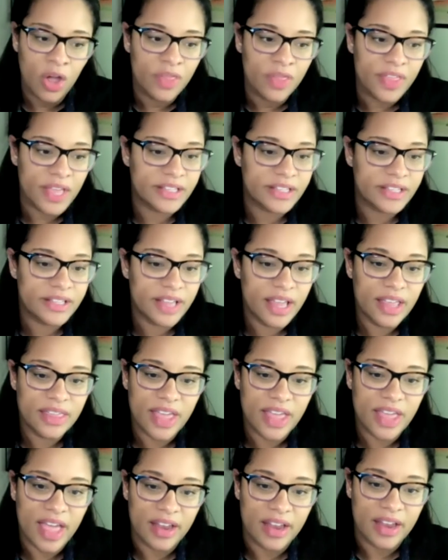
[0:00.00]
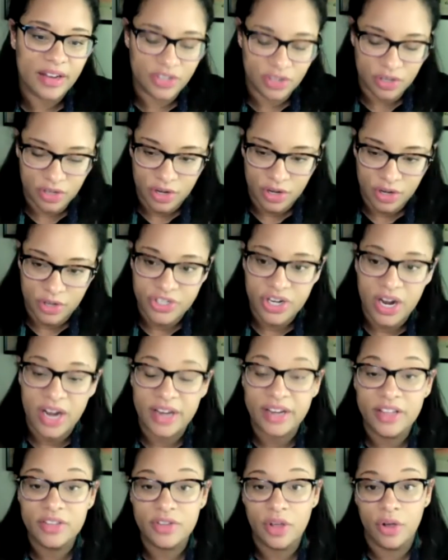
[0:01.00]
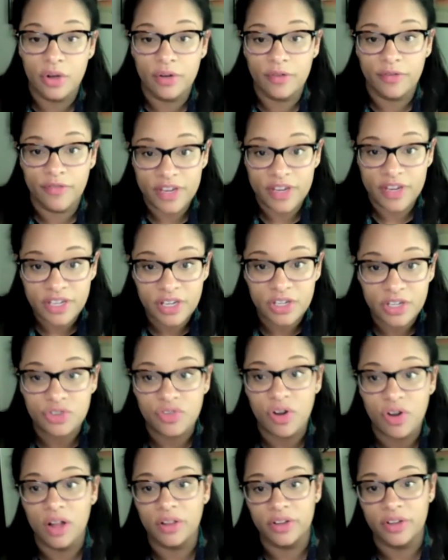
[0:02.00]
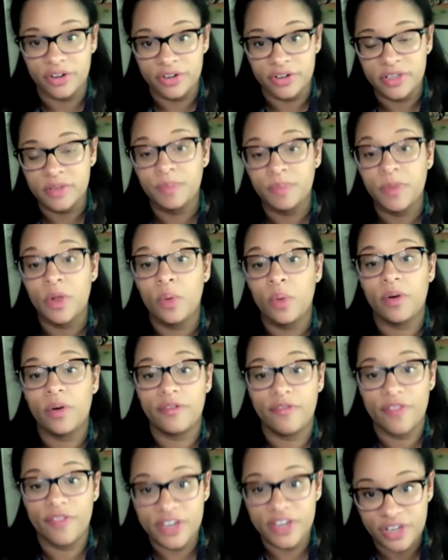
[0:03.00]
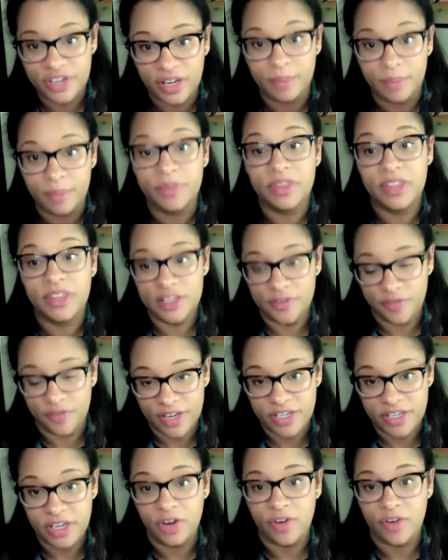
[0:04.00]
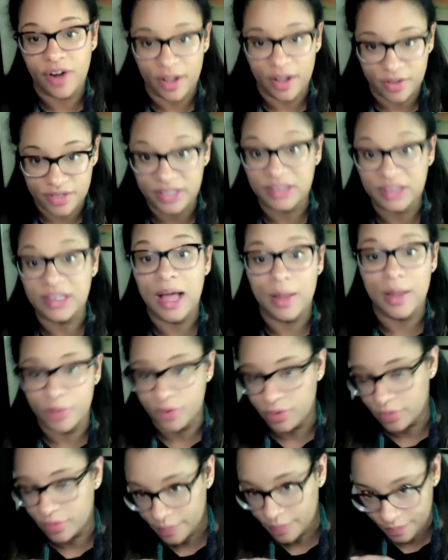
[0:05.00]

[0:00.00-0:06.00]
that said that, you know, Chinese owned fishing trawlers were fishing these fishing grounds in Lamu.